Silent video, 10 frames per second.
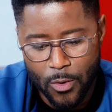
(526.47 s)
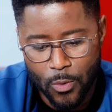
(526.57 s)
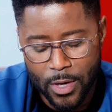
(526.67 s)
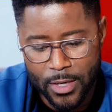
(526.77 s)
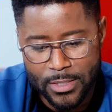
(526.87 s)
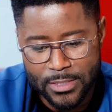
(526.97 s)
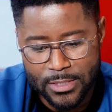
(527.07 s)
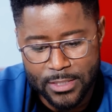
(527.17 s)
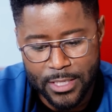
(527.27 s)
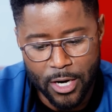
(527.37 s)

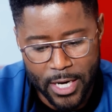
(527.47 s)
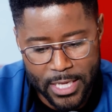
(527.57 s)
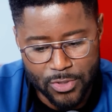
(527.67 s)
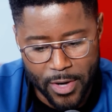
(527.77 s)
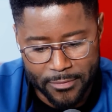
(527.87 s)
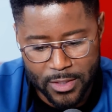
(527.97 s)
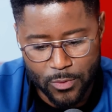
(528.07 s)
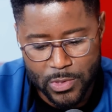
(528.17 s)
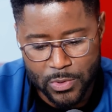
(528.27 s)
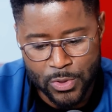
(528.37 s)
was the year I got
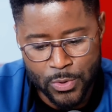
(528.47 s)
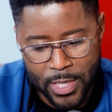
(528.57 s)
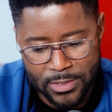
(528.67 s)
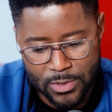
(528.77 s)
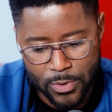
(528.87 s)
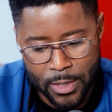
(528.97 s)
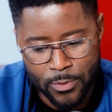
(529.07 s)
drafted, which was 2003.